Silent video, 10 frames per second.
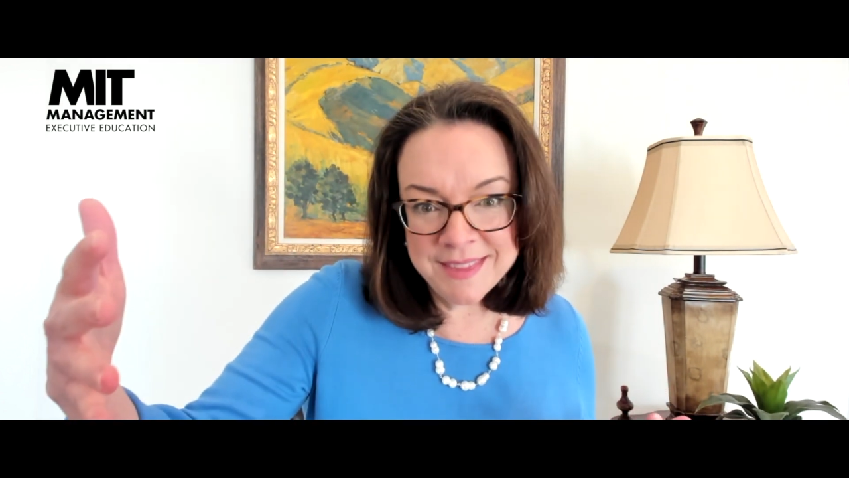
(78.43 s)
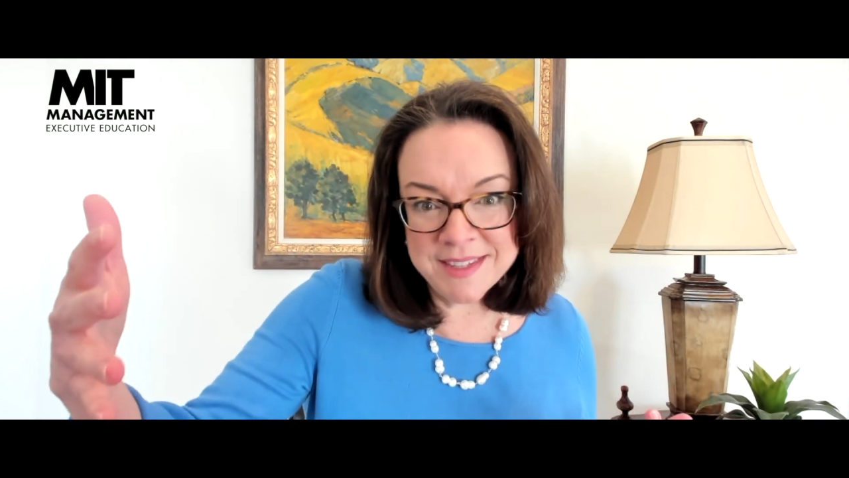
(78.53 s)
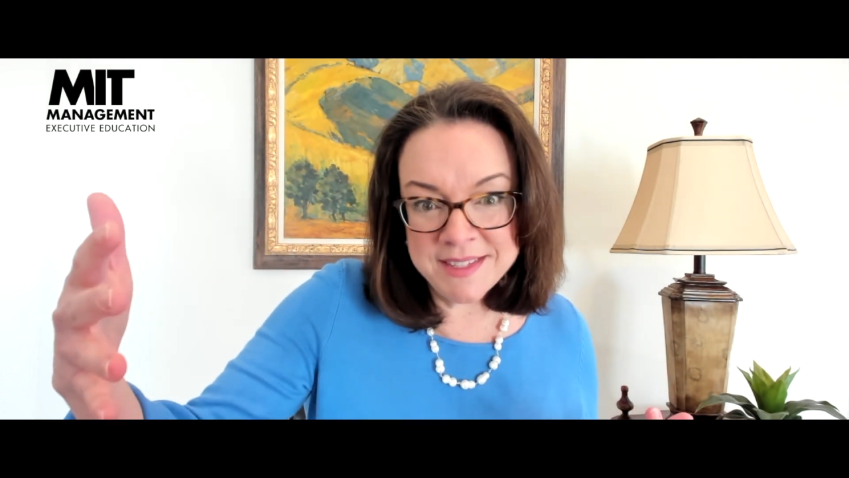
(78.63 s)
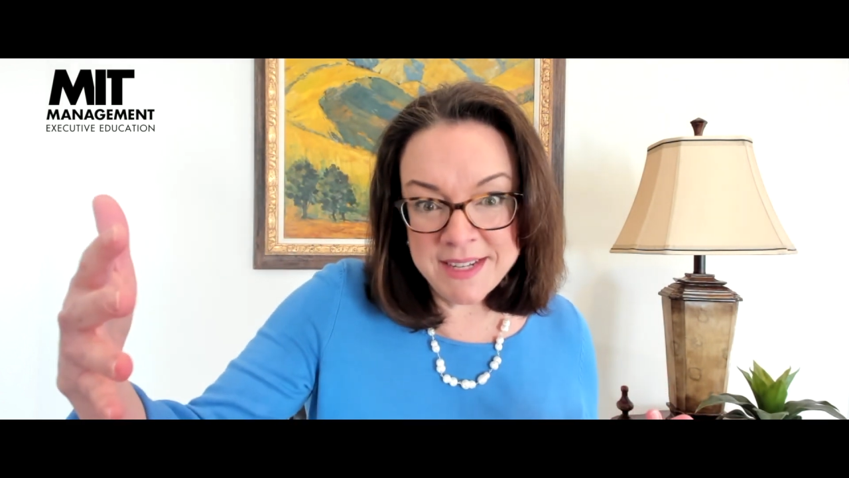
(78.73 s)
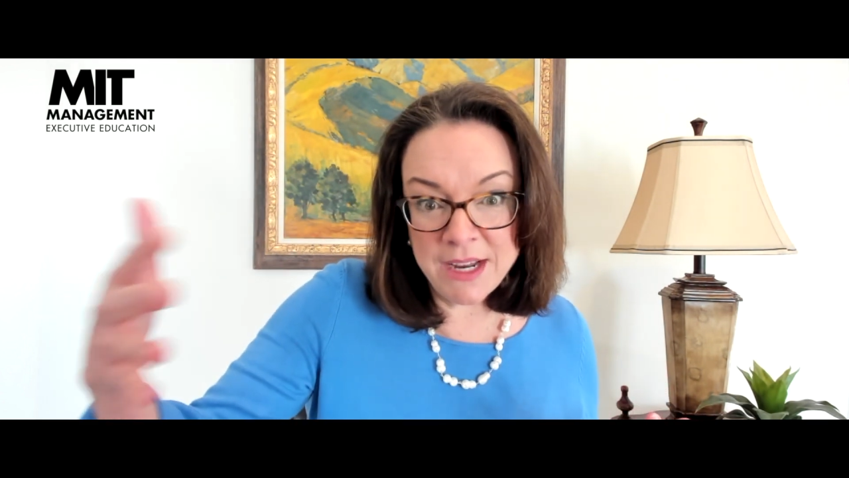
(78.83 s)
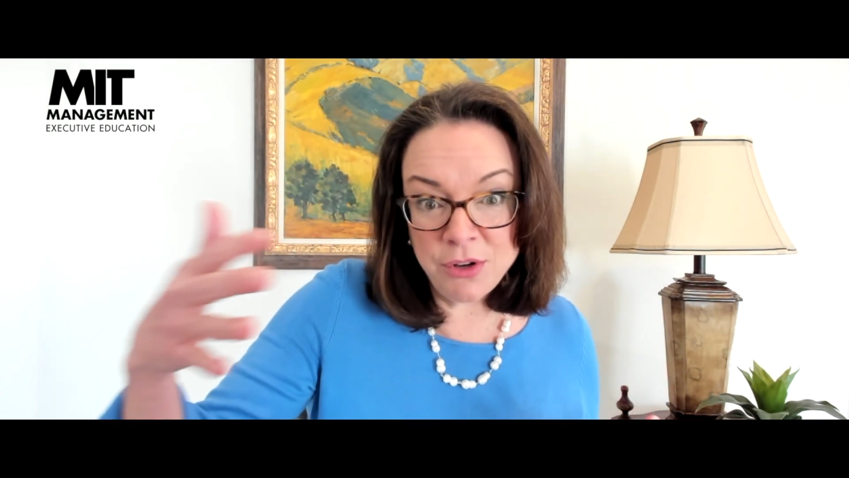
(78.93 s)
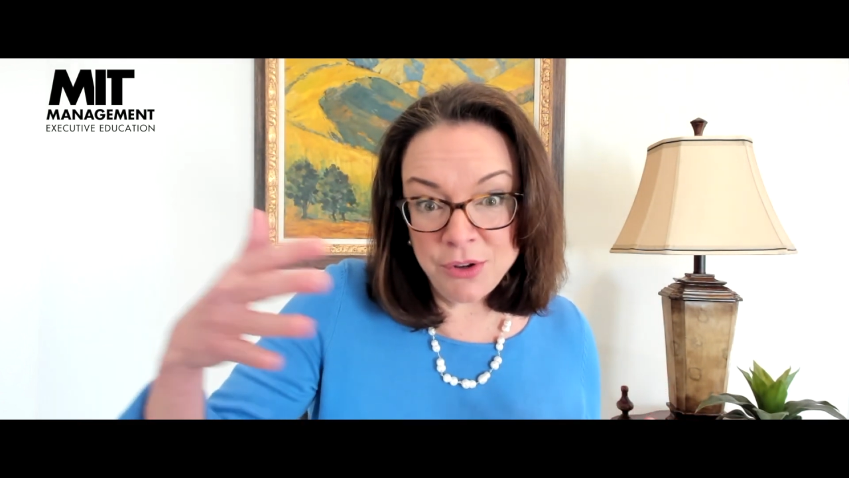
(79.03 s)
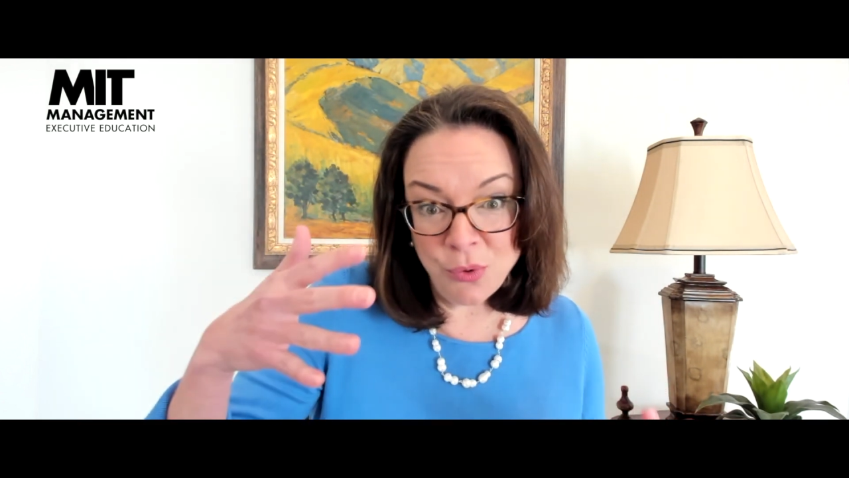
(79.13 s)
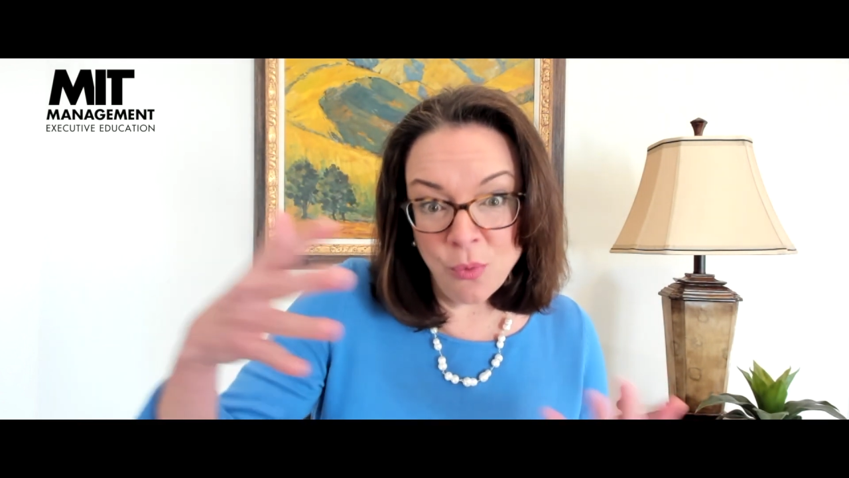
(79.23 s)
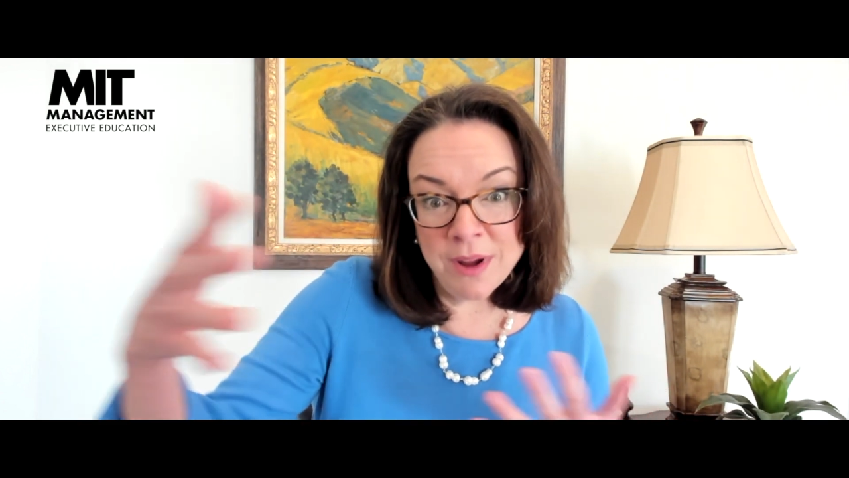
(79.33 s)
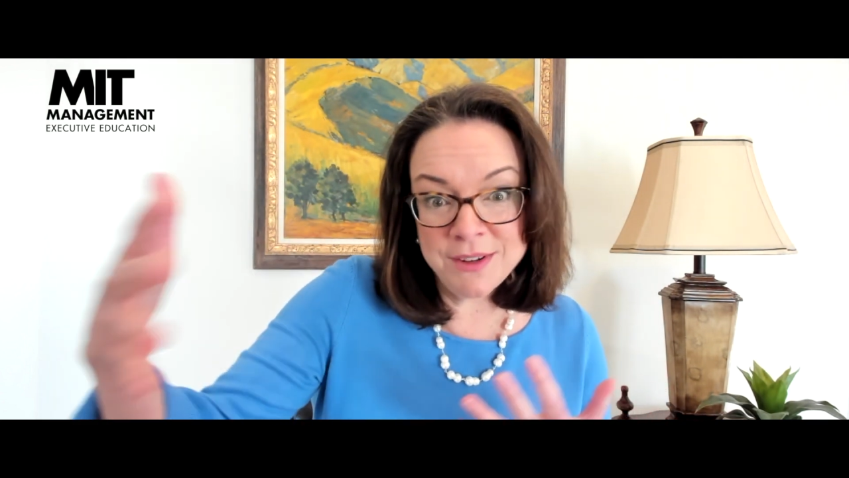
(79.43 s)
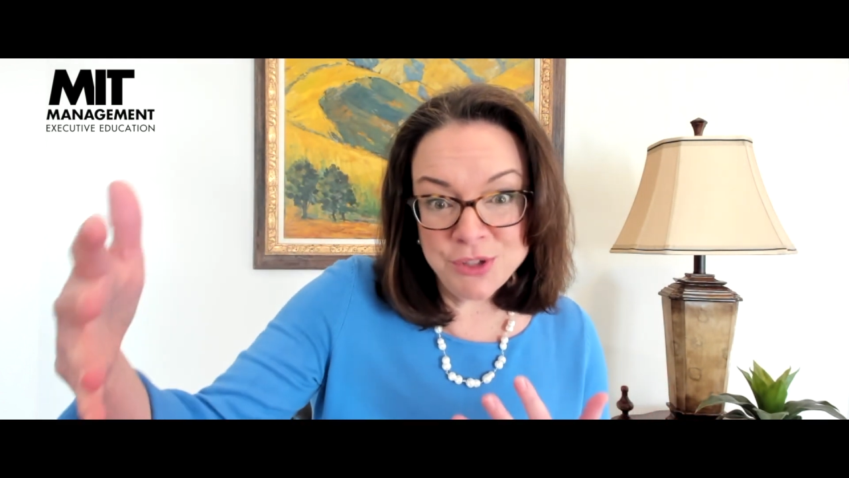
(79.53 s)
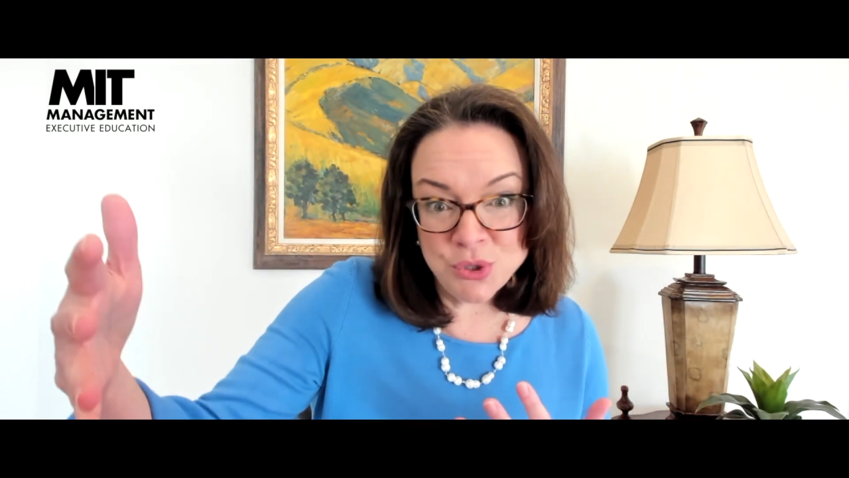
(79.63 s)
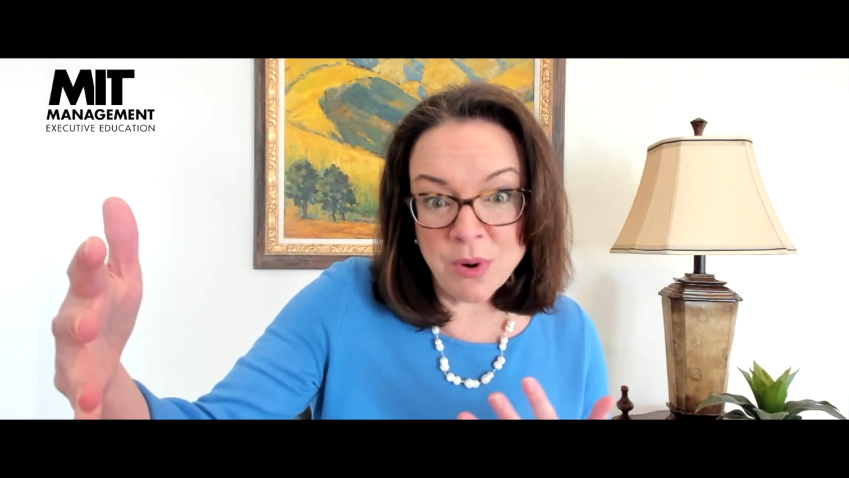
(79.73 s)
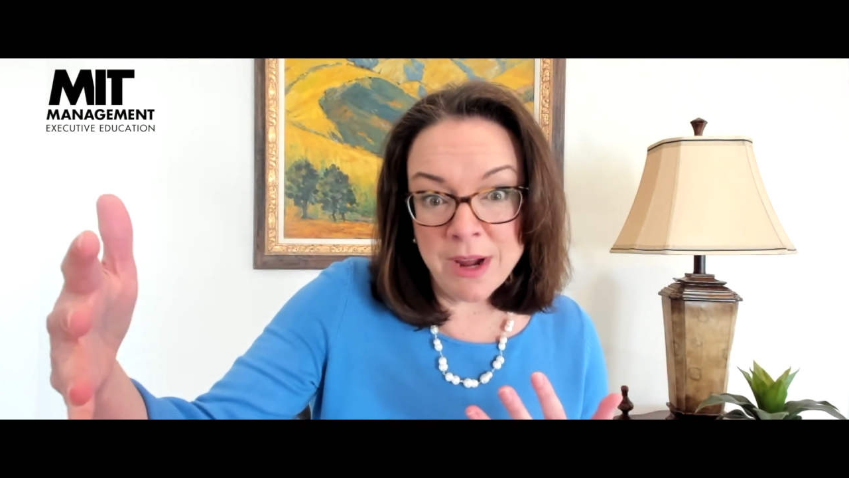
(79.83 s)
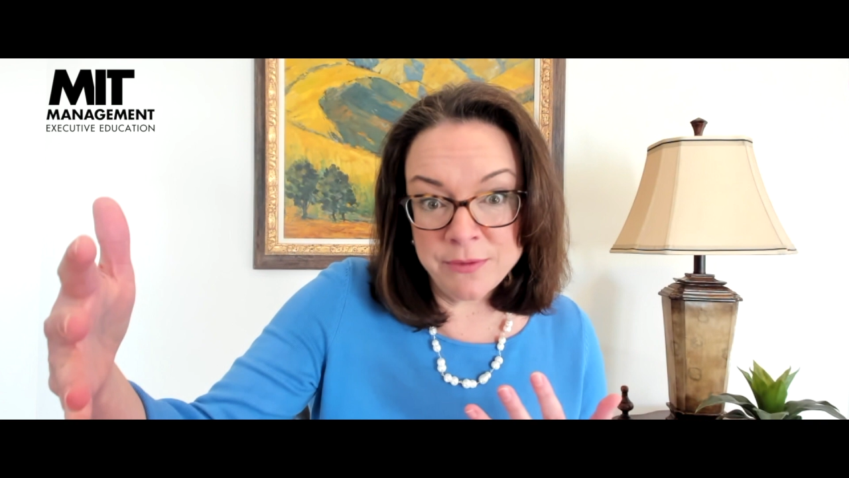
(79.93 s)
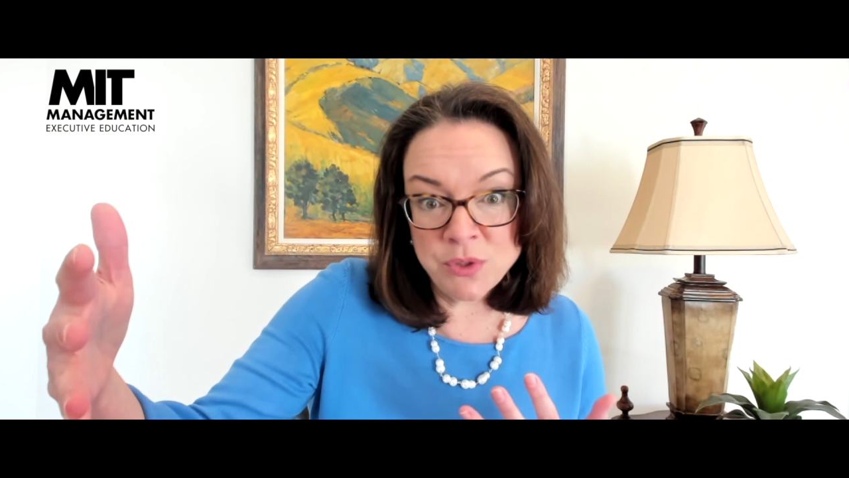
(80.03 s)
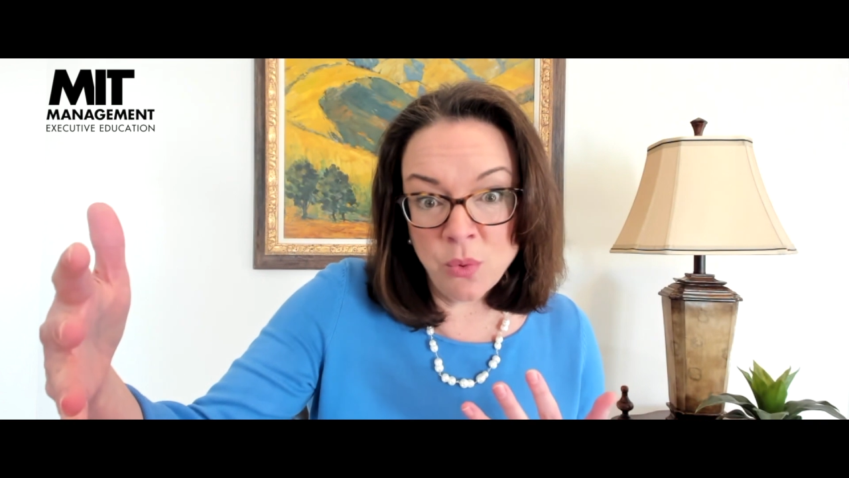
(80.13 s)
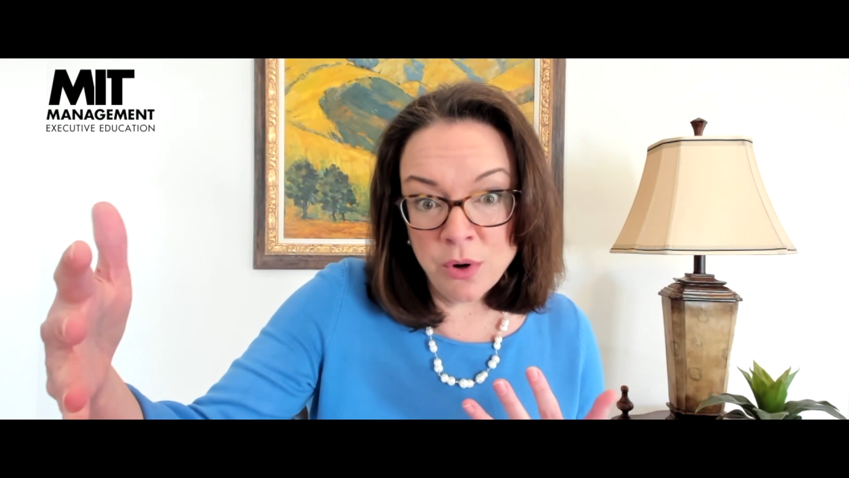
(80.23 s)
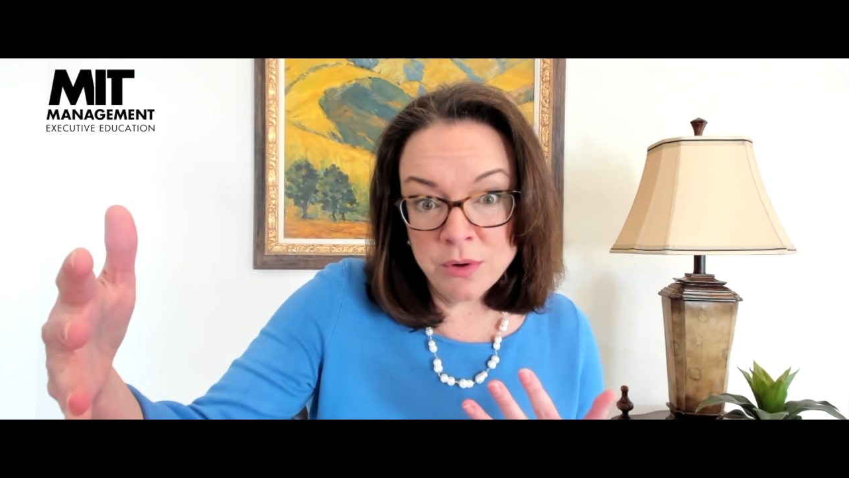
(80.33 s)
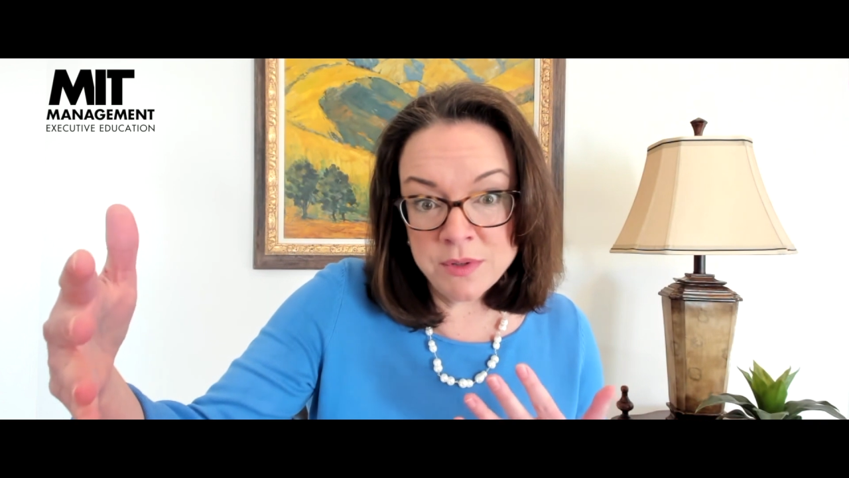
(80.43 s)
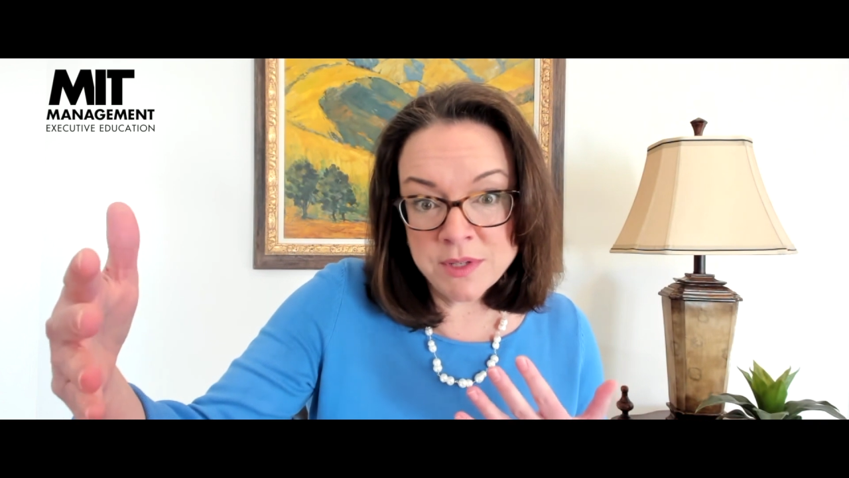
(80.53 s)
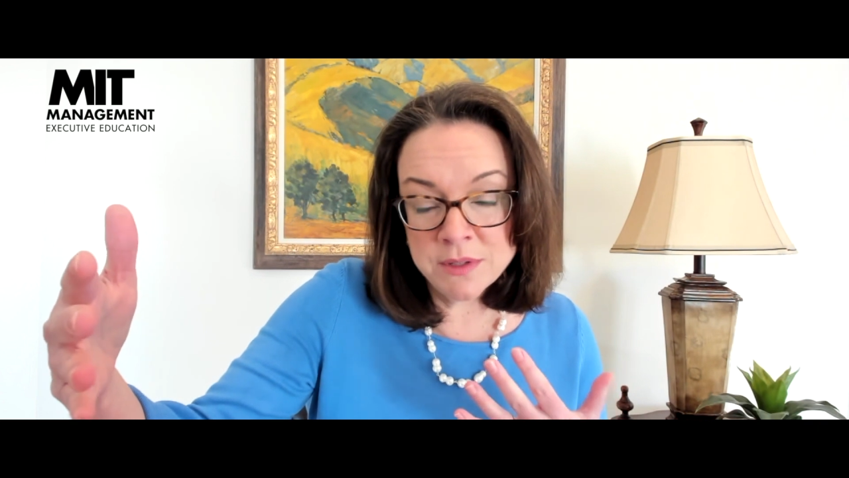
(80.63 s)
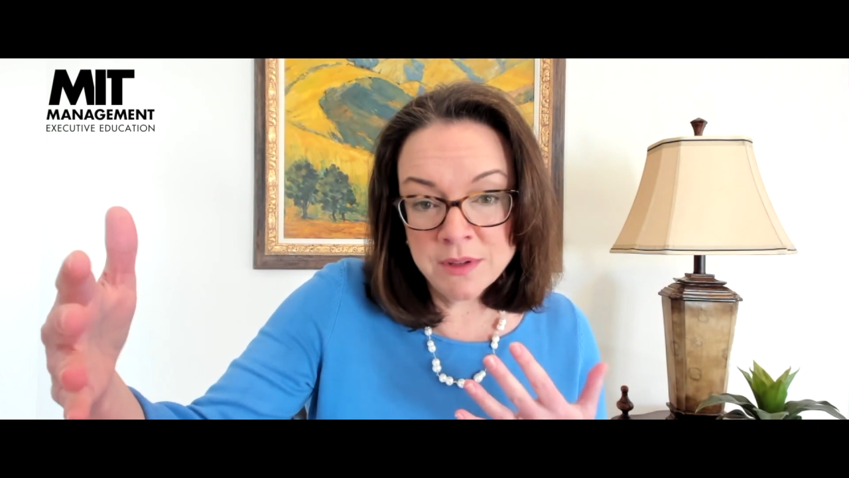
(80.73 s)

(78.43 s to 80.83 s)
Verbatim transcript: the state you want to drive towards.